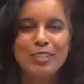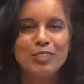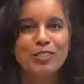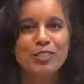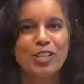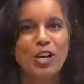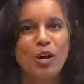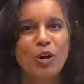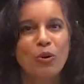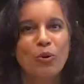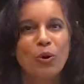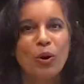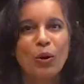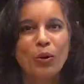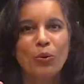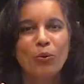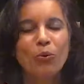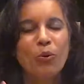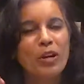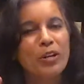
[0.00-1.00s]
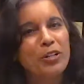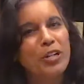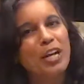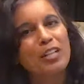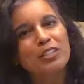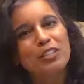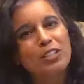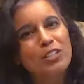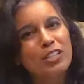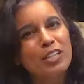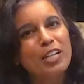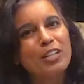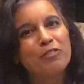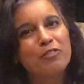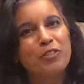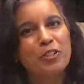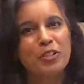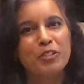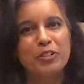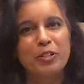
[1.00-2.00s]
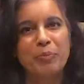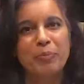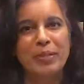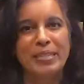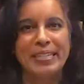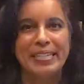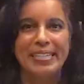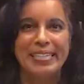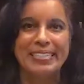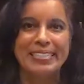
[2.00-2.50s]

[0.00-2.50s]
So we're not looking for you to be